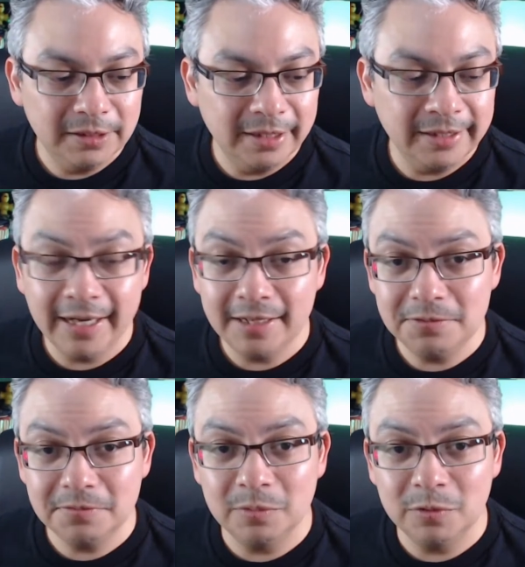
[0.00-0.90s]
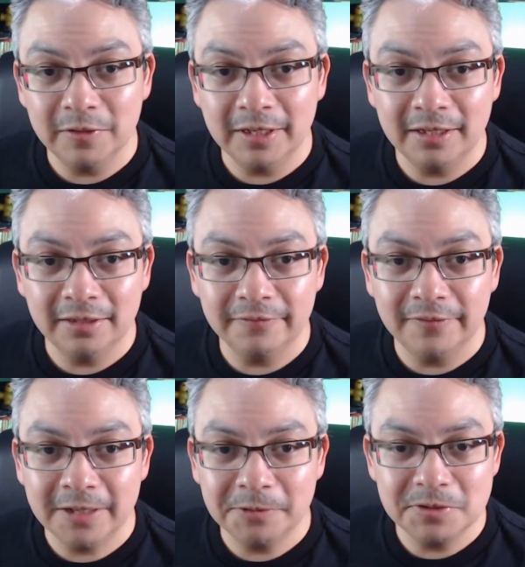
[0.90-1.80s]
they had to remove a lot of the
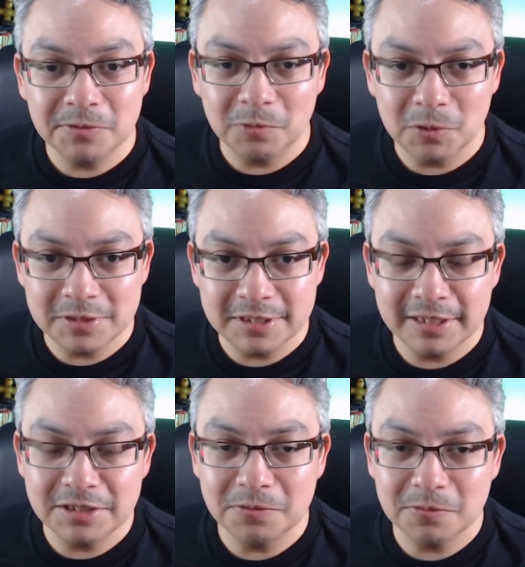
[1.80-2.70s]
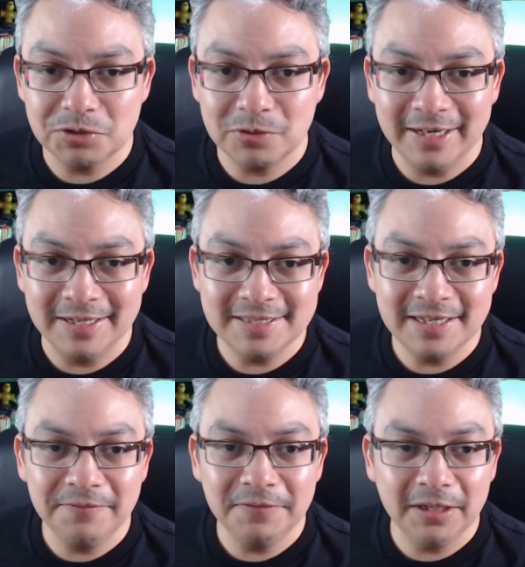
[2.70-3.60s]
flowers or roses that she was trying to
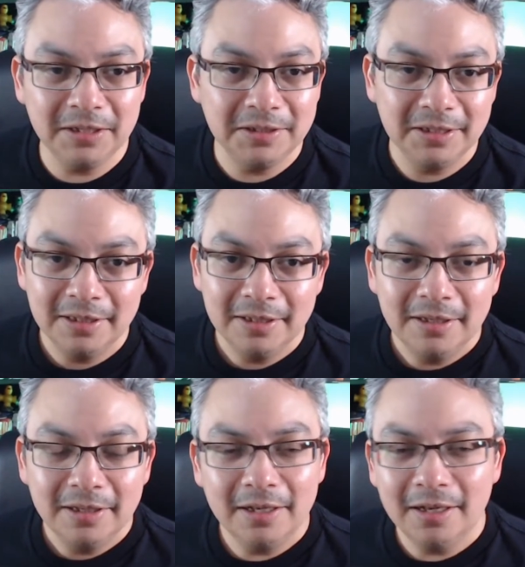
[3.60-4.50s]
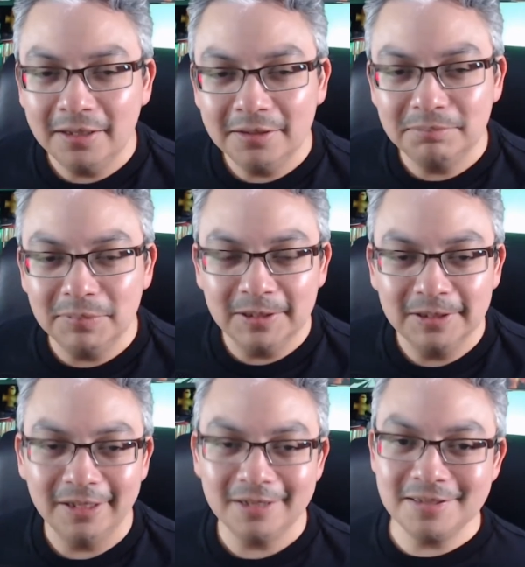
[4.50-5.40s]
save there. A
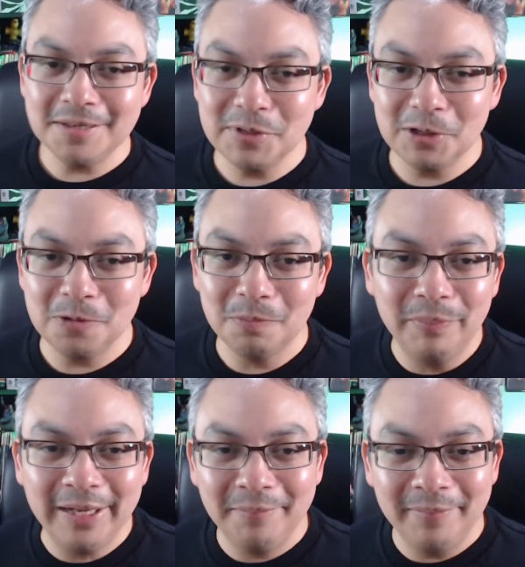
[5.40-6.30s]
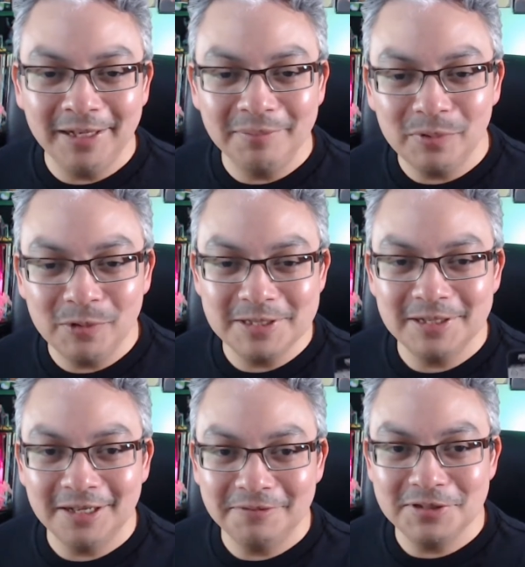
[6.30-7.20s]
typical Batman
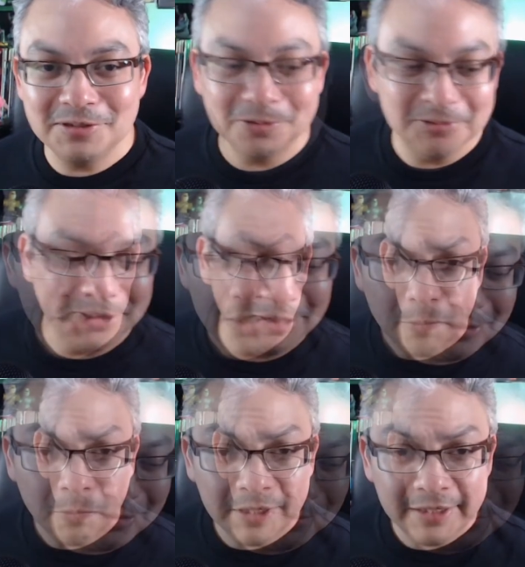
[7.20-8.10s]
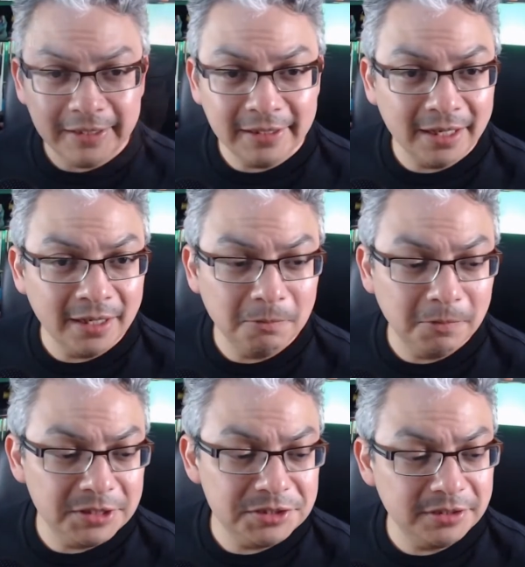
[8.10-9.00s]
Poison Ivy story. One thing I
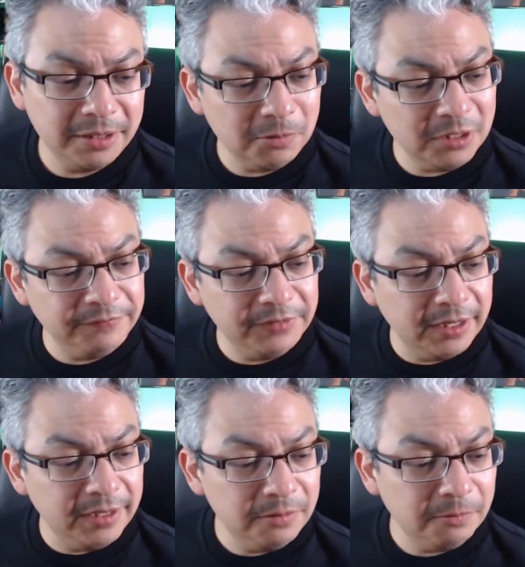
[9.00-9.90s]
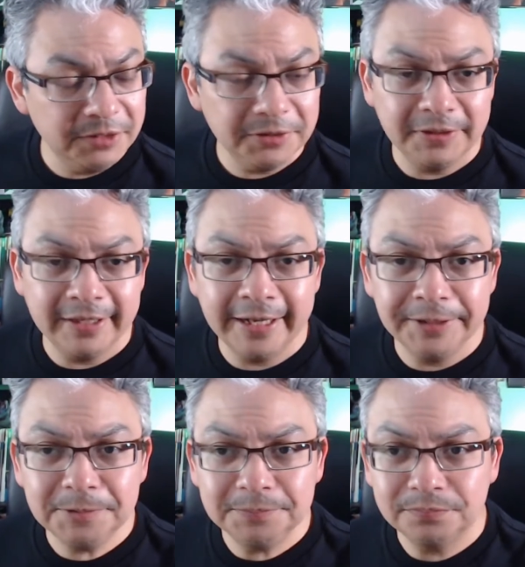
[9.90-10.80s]
wish they would have done with her
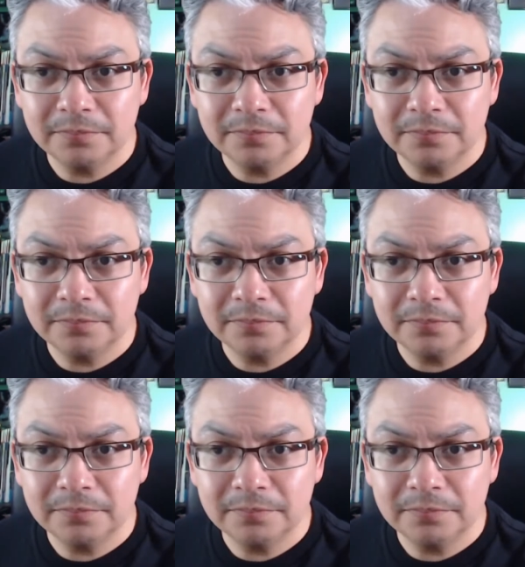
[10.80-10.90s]
dial,